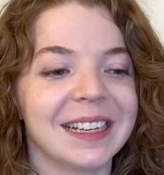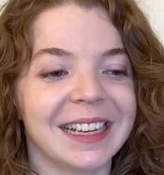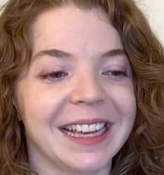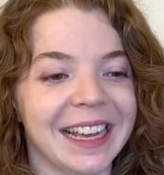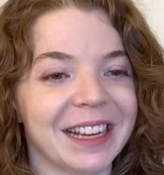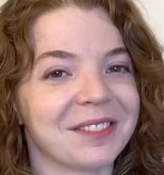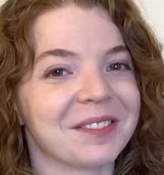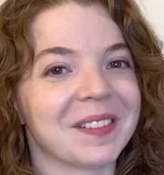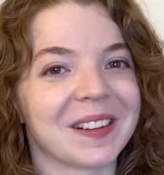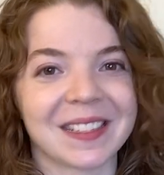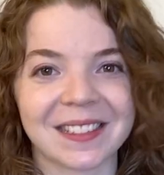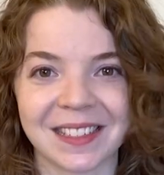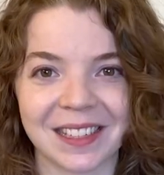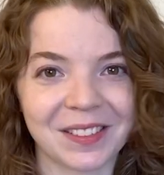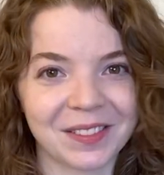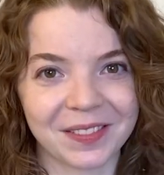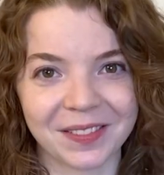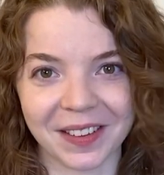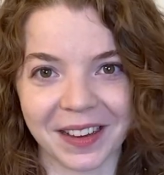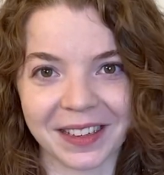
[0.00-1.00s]
It wasn't
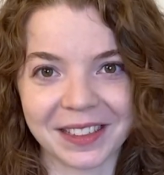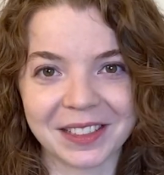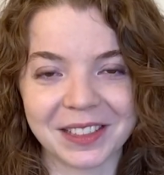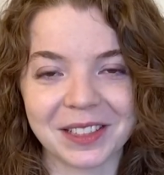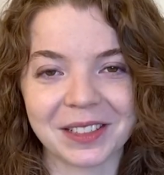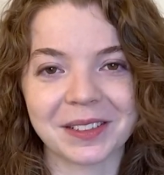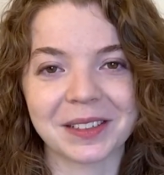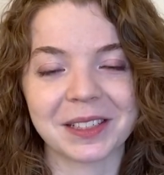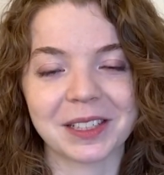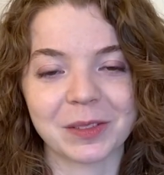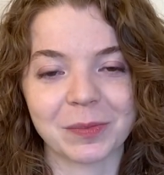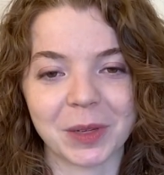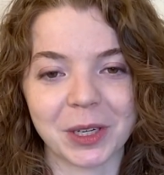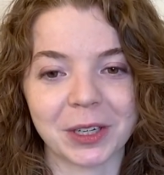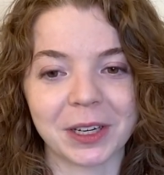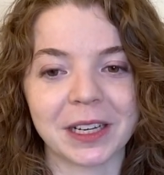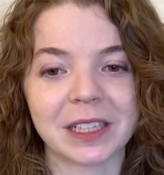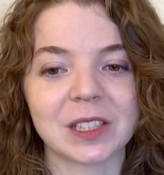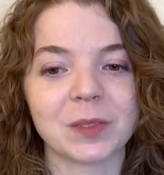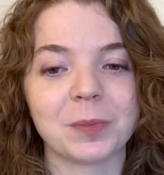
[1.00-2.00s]
fun to
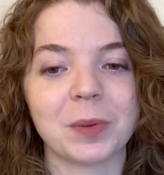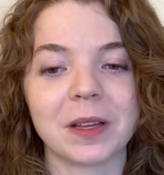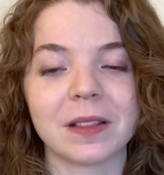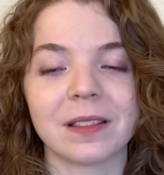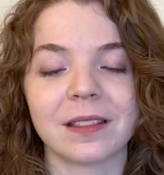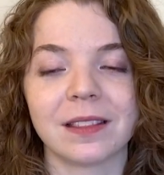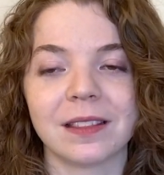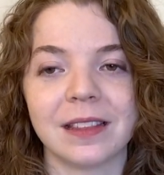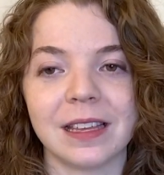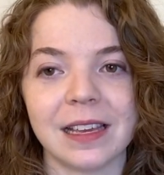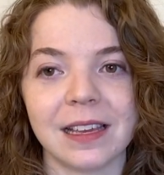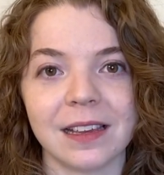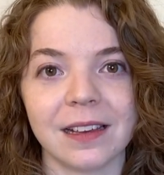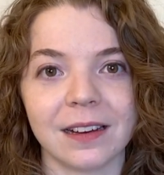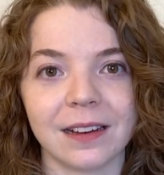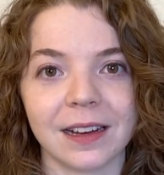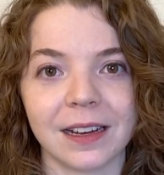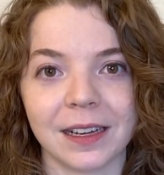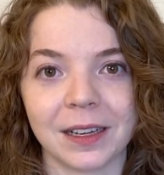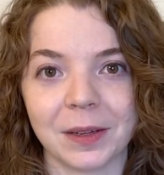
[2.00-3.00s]
experience, but the
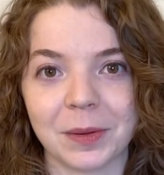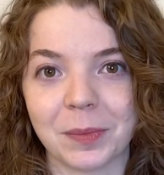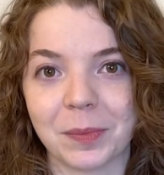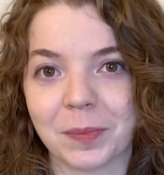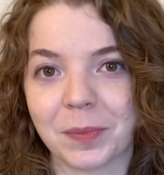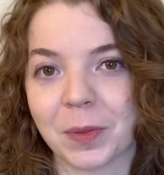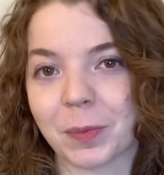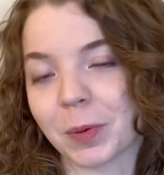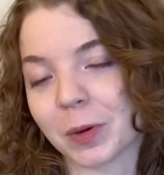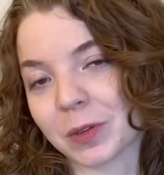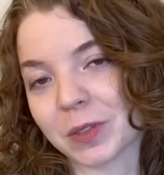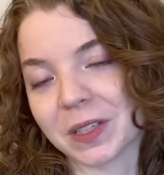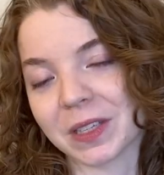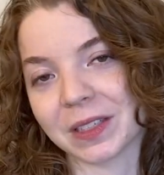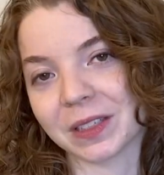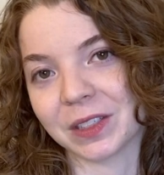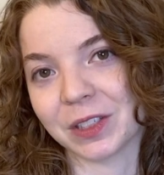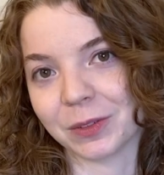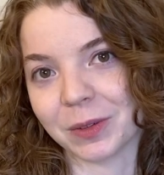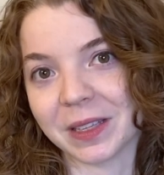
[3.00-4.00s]

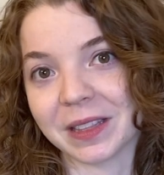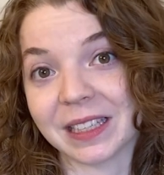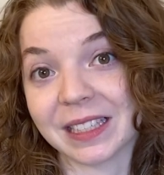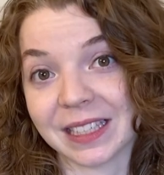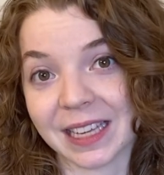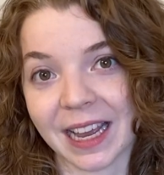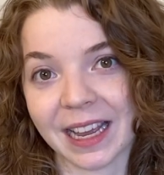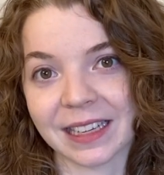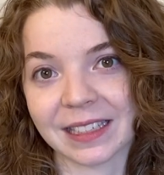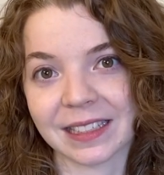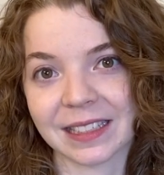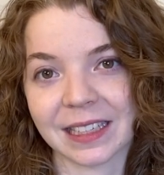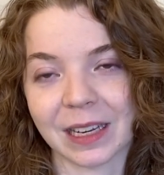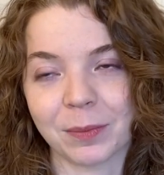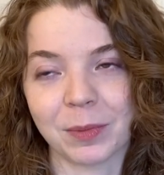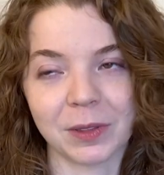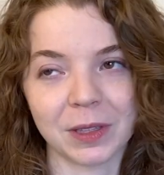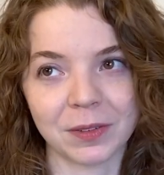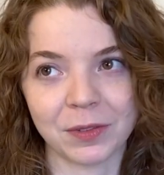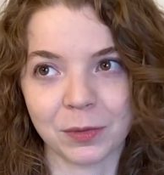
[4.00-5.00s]
person doing the test, I
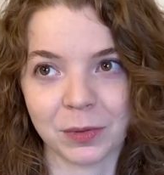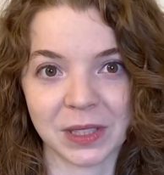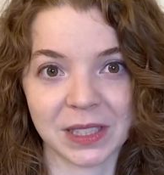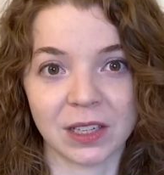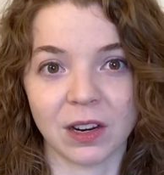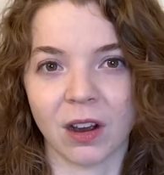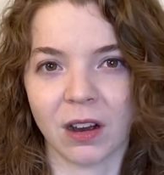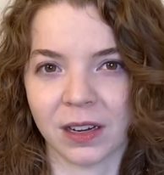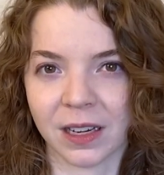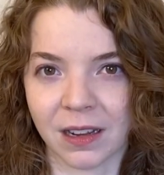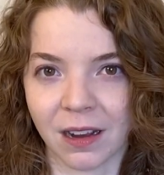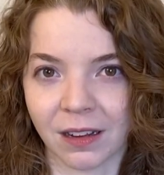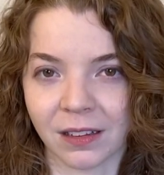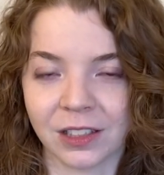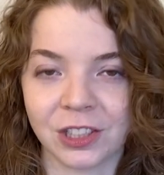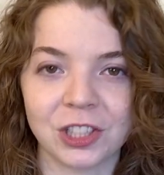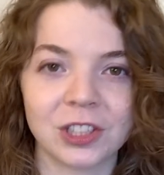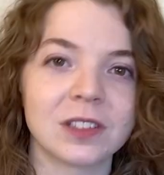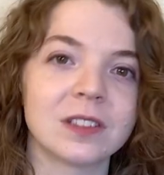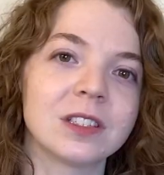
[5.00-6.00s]
believe it was an
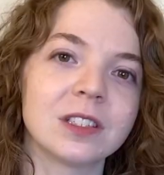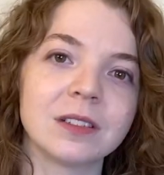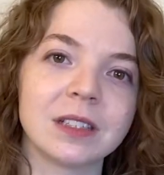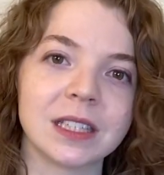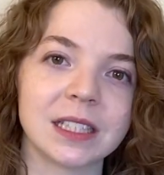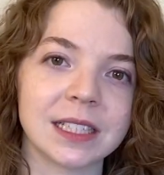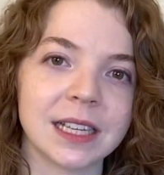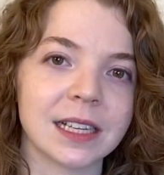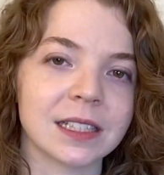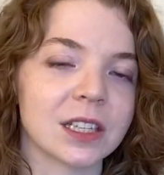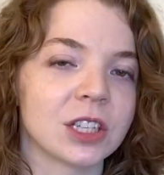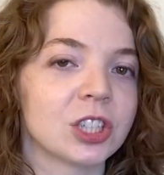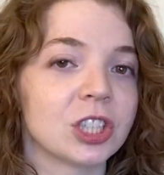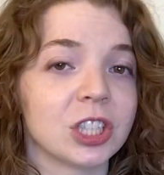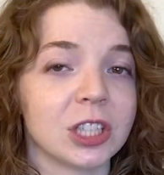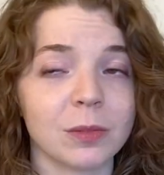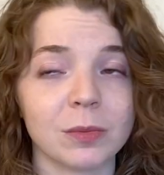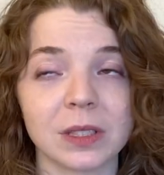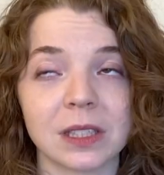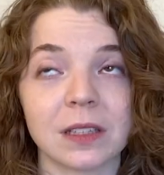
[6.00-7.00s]
audiologist doing the test,
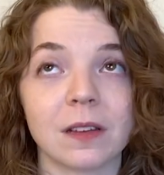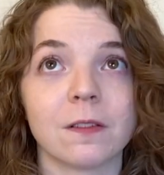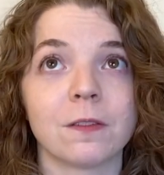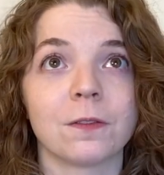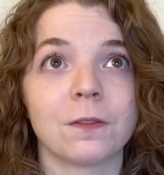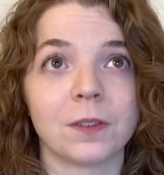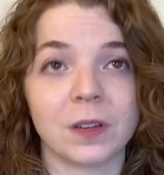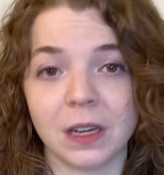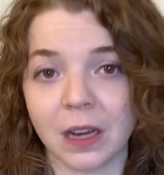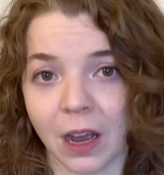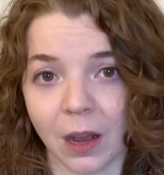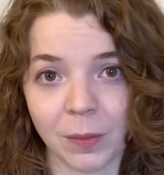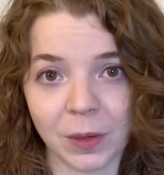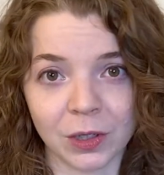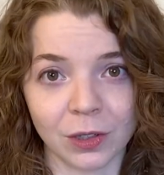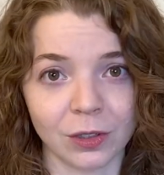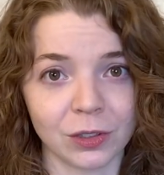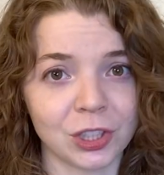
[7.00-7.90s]
she was phenomenal.